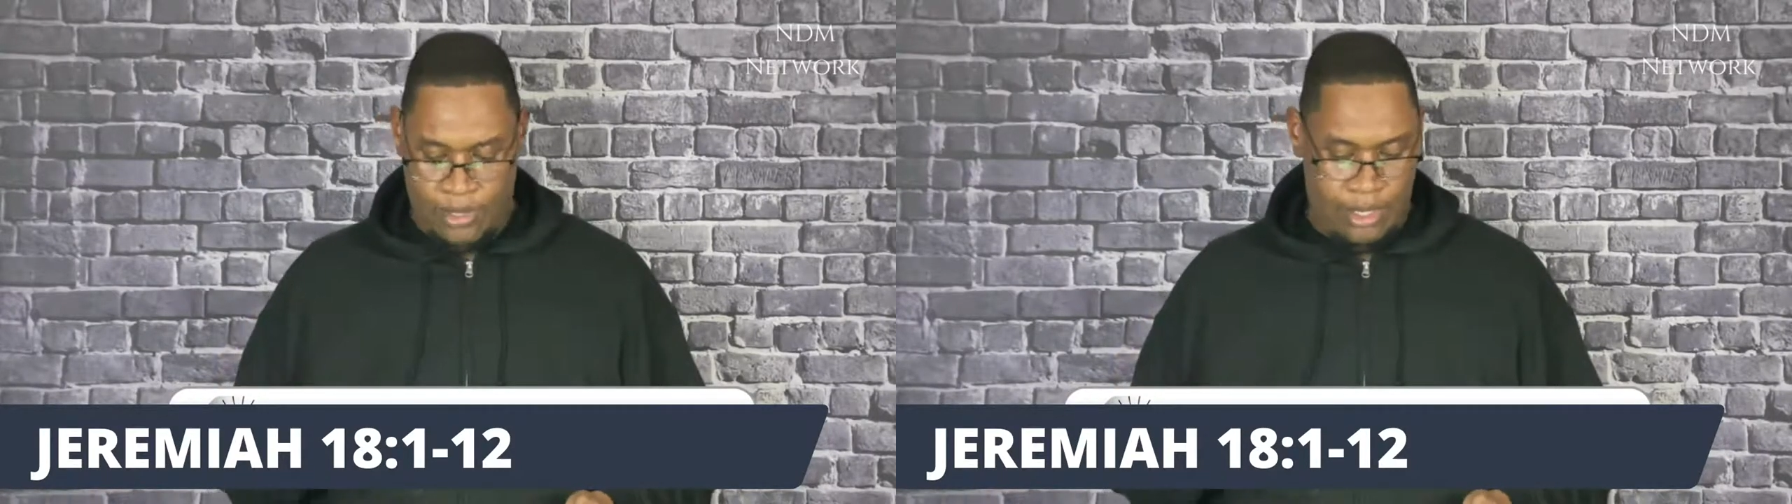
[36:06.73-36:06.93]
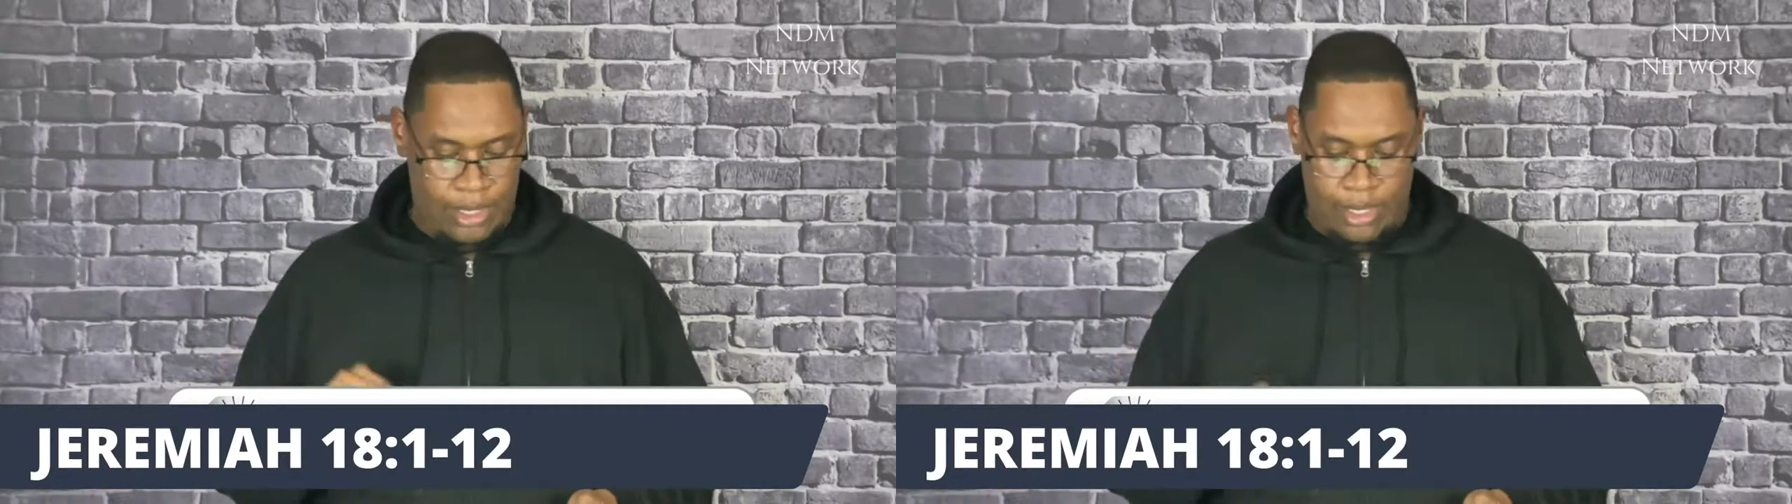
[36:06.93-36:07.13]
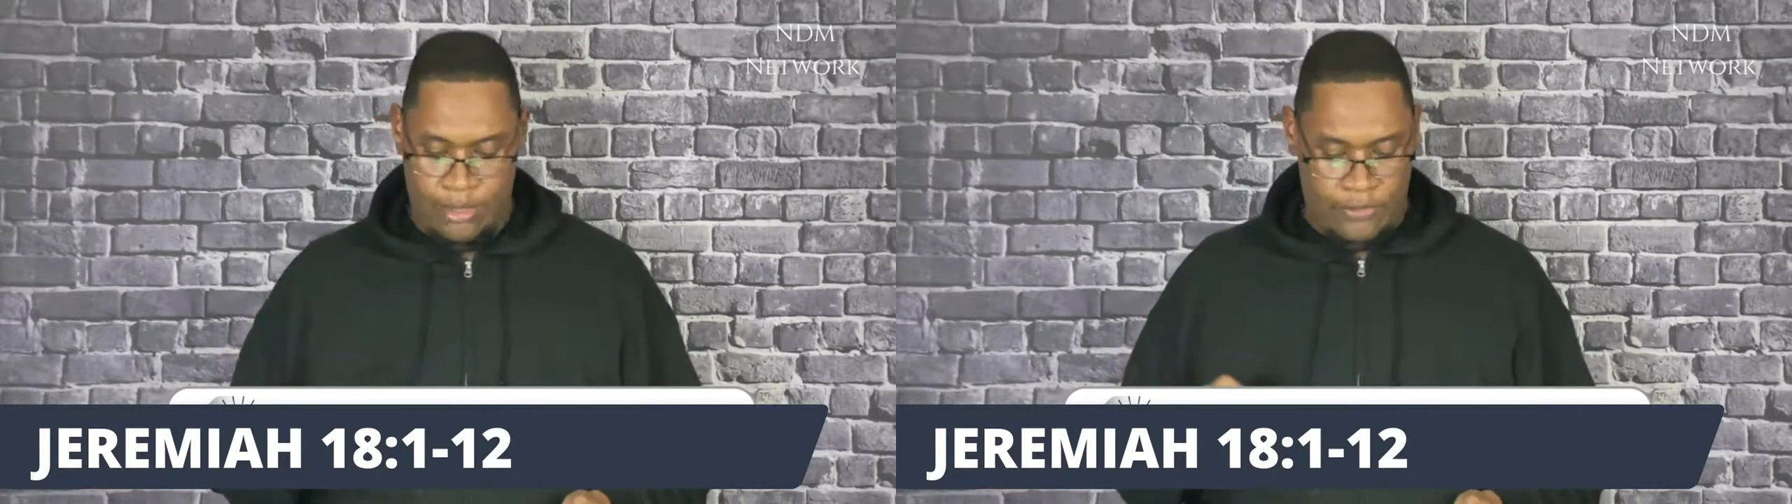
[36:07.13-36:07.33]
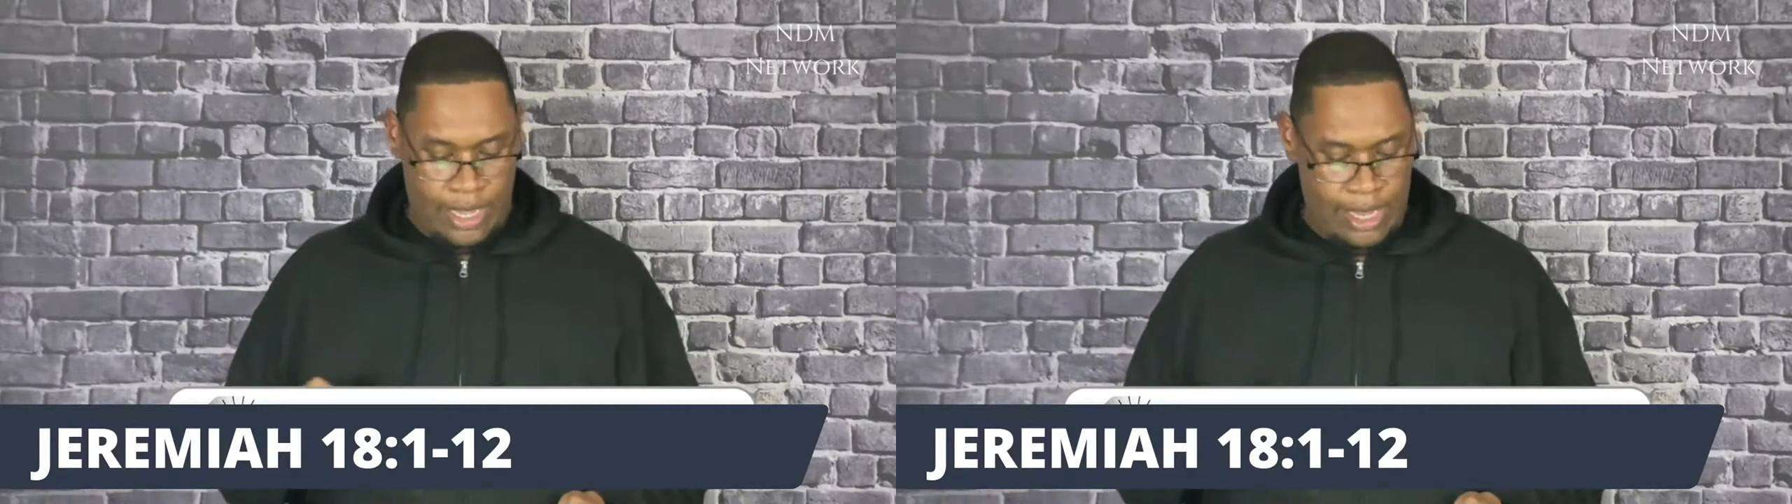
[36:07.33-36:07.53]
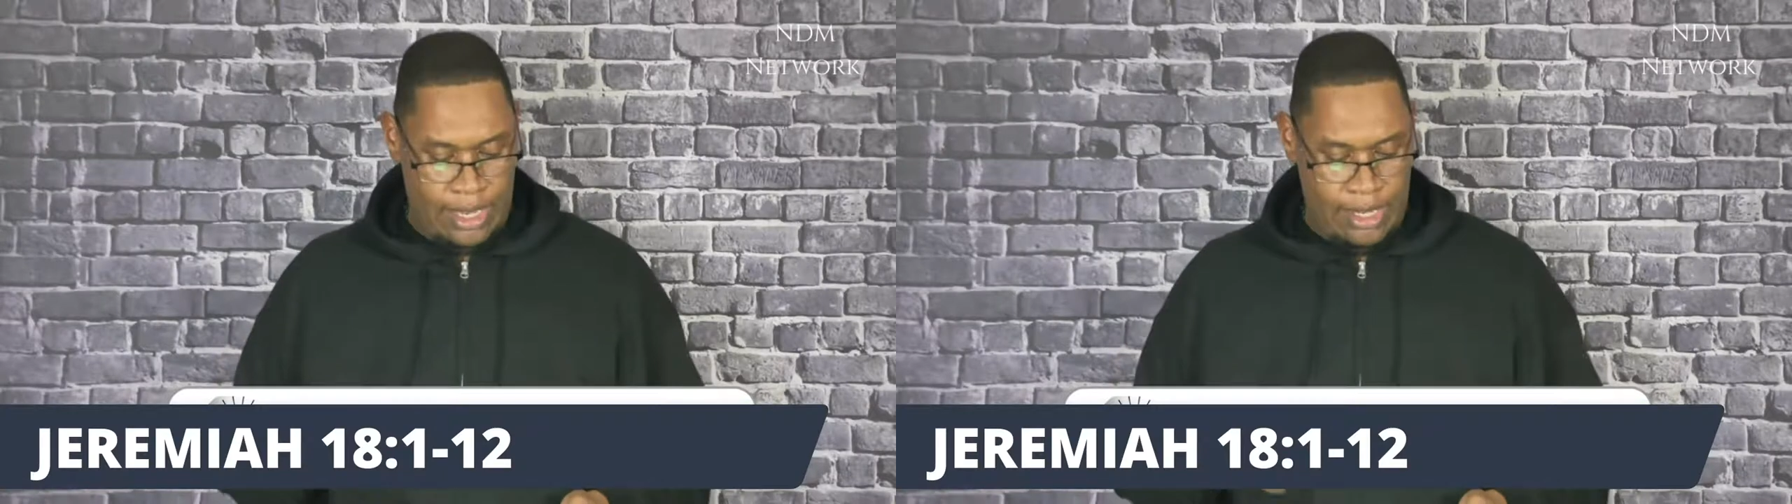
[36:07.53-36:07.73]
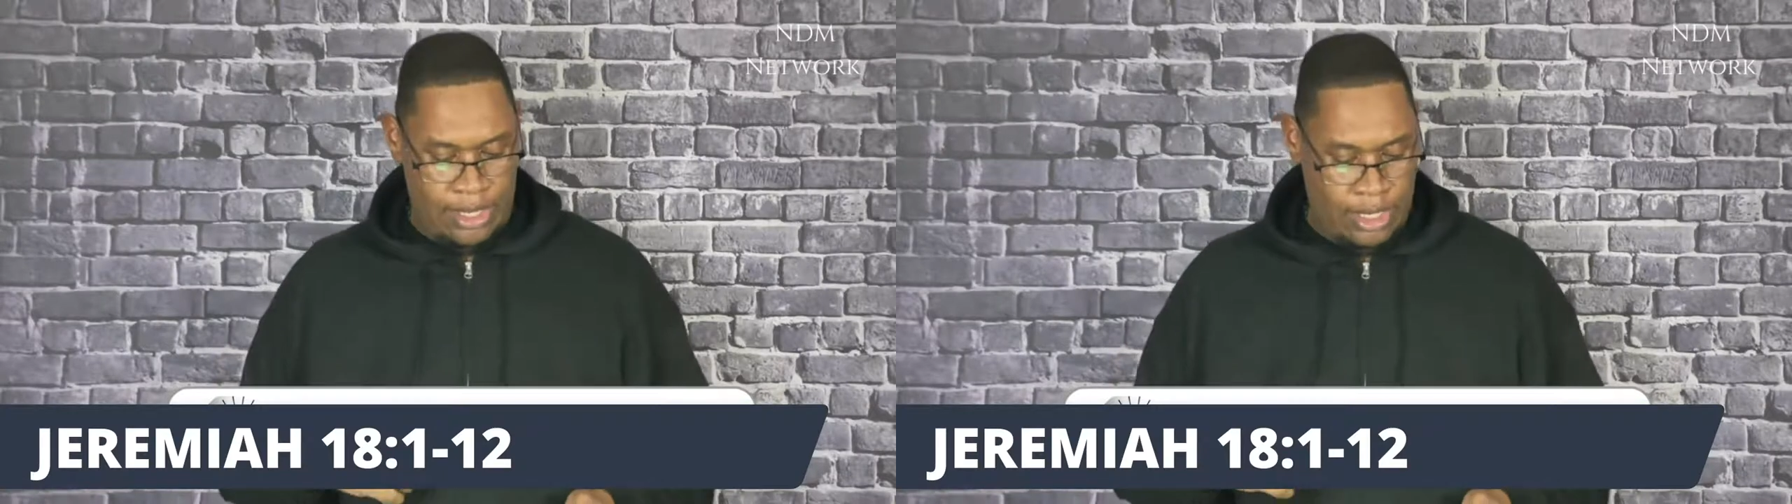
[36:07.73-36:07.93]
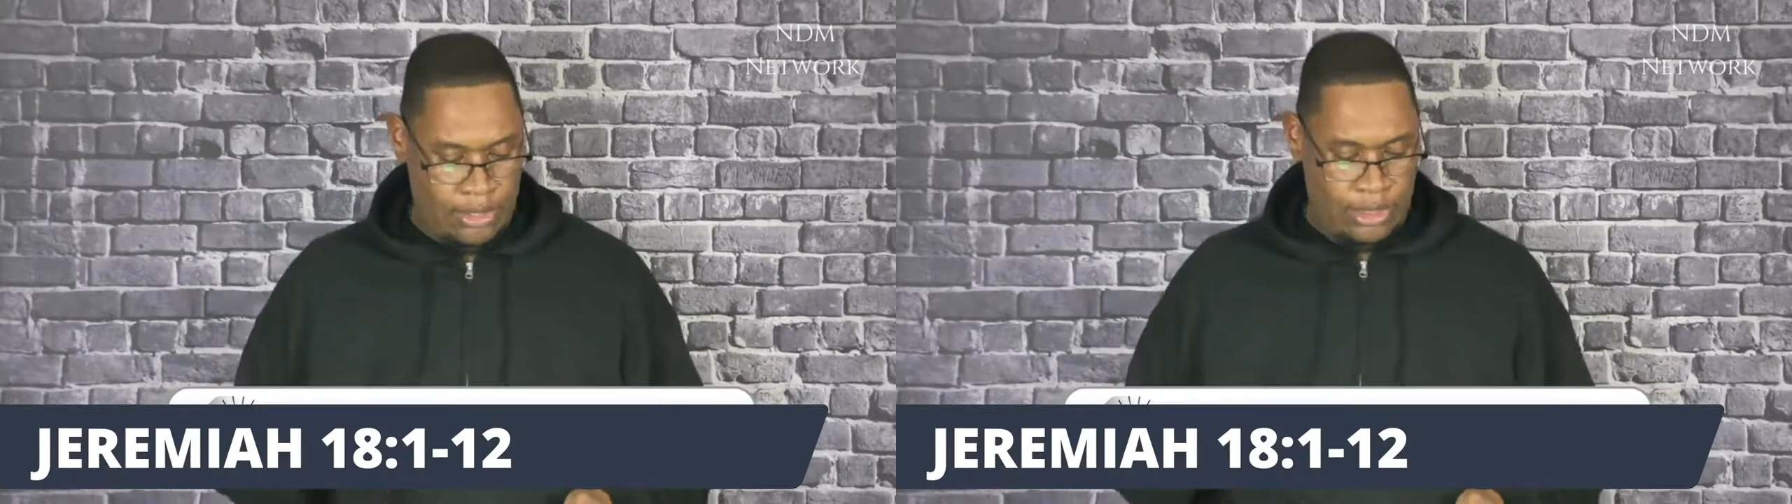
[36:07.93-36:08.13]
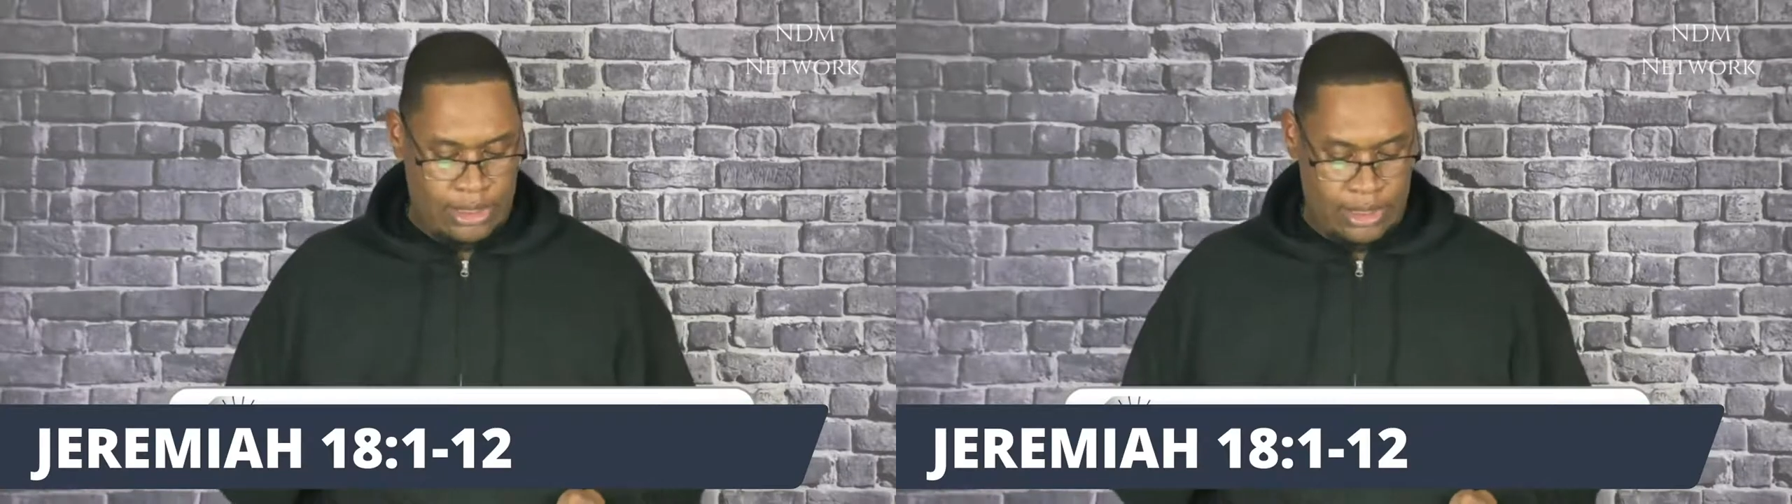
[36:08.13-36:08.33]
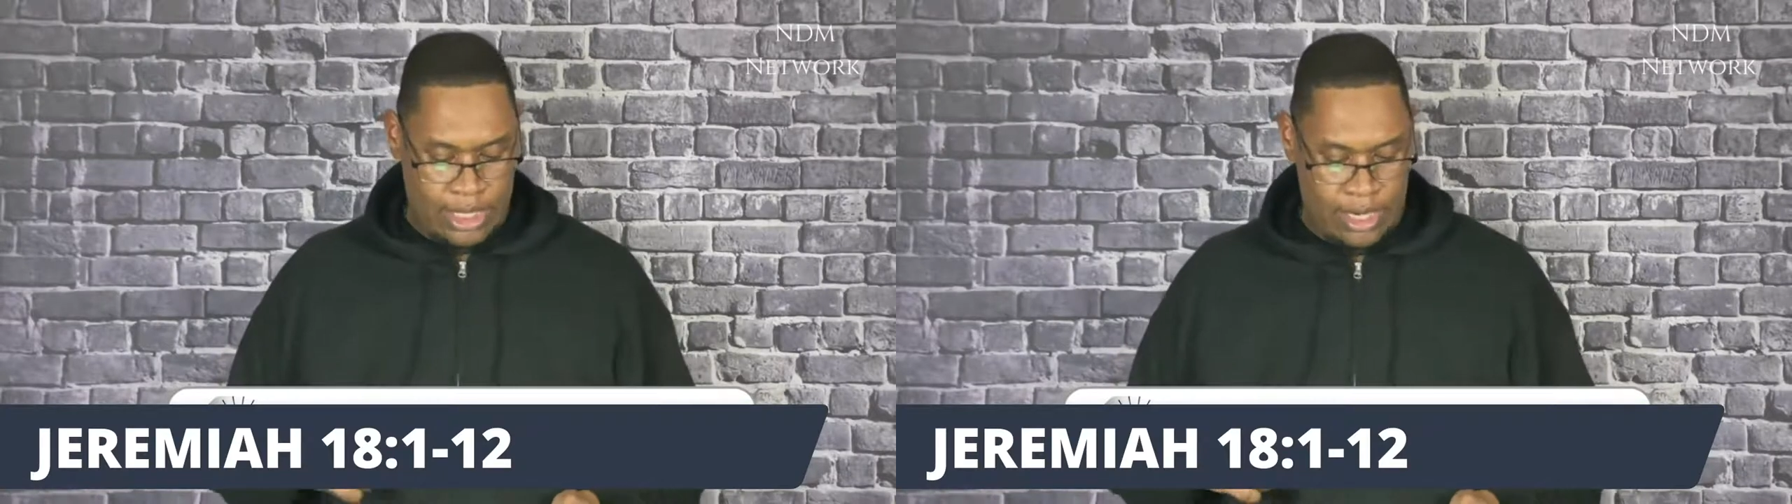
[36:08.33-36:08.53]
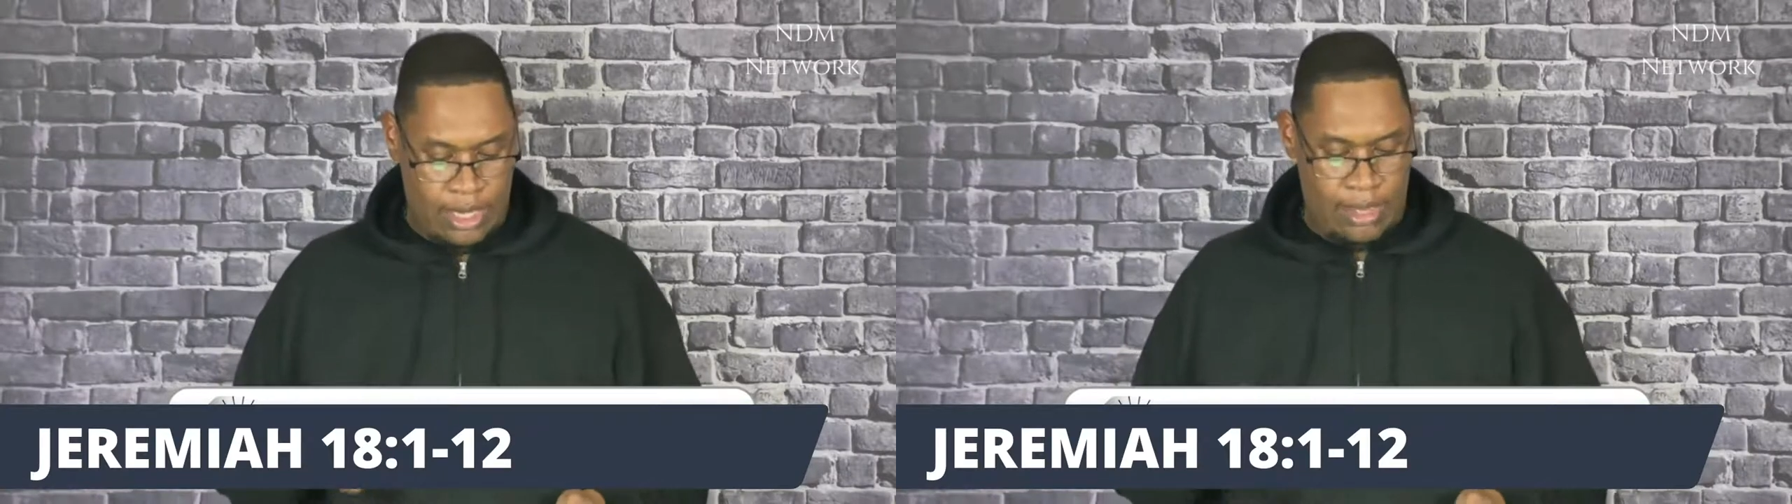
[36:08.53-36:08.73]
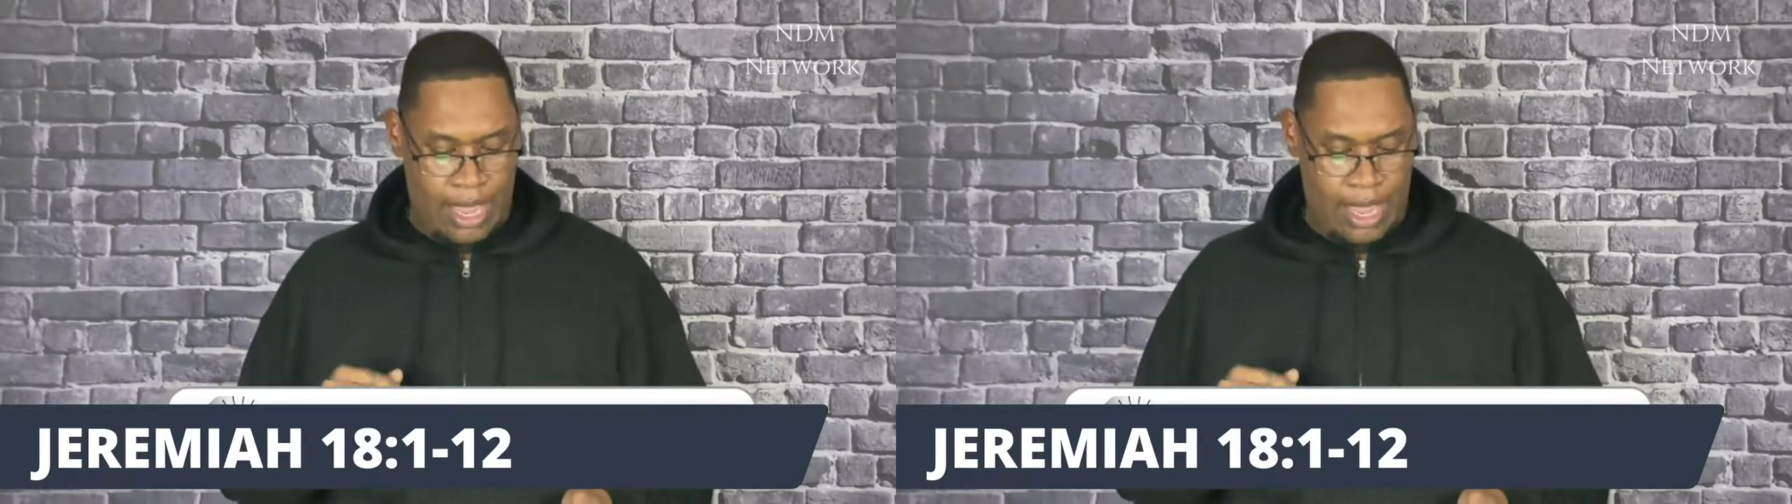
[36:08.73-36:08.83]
if at another time